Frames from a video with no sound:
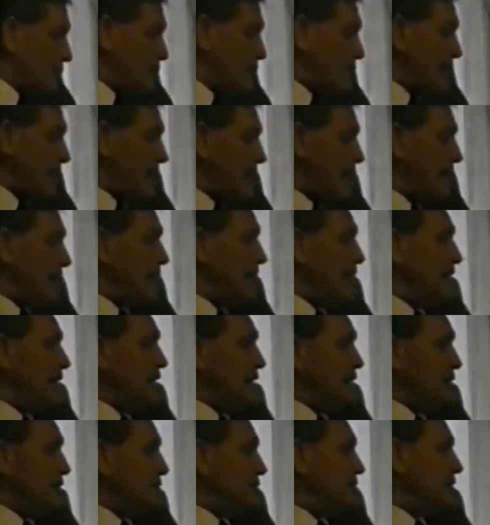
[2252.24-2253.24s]
the power
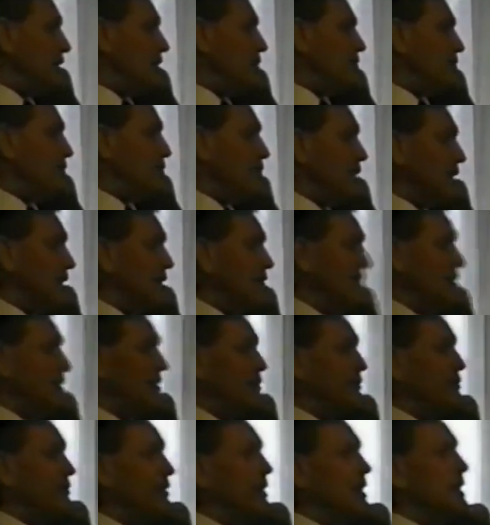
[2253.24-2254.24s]
straight from under
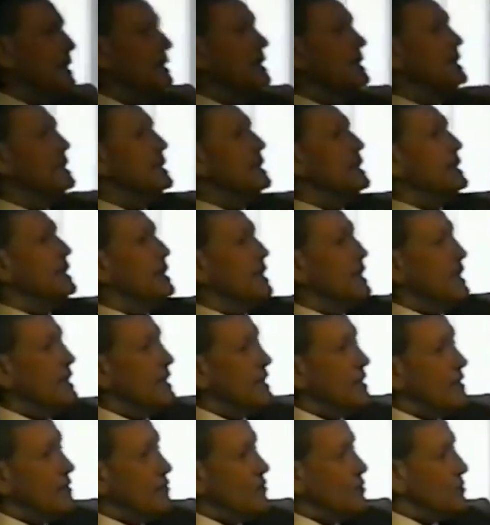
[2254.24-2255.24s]
our feet
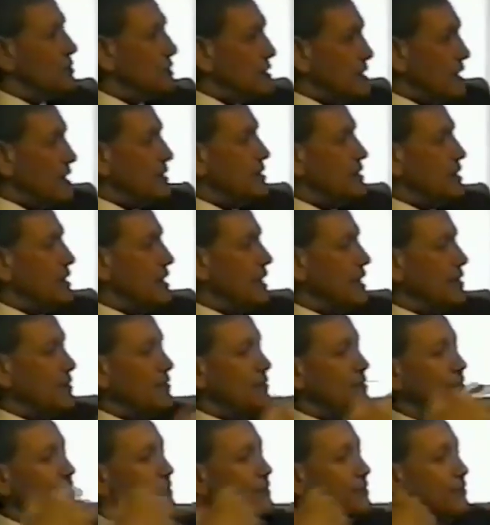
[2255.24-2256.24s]
and causing those
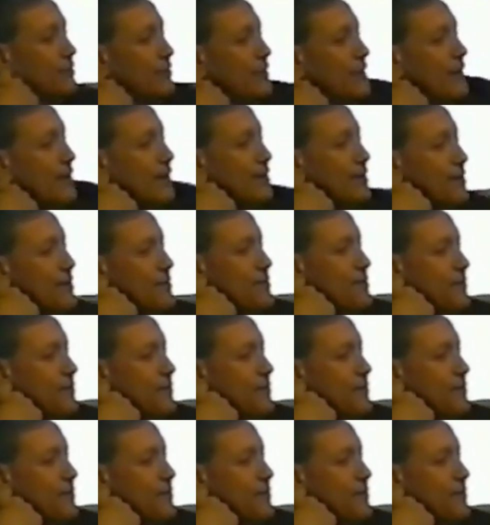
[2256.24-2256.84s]
electrons to flow.